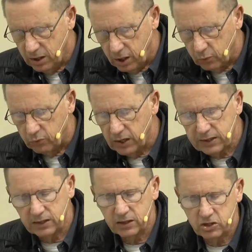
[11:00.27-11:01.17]
a
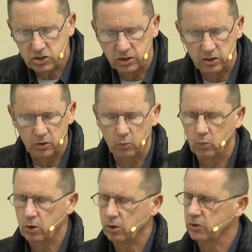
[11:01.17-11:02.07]
recognition of the
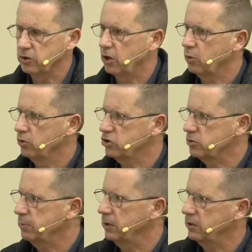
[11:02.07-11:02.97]
work of the Holy
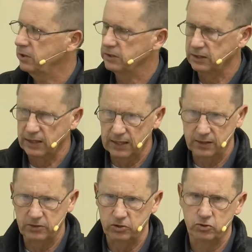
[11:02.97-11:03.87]
Spirit in the light
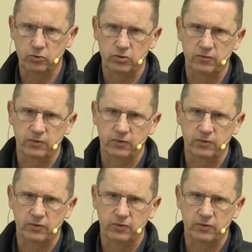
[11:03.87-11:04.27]
of the truth of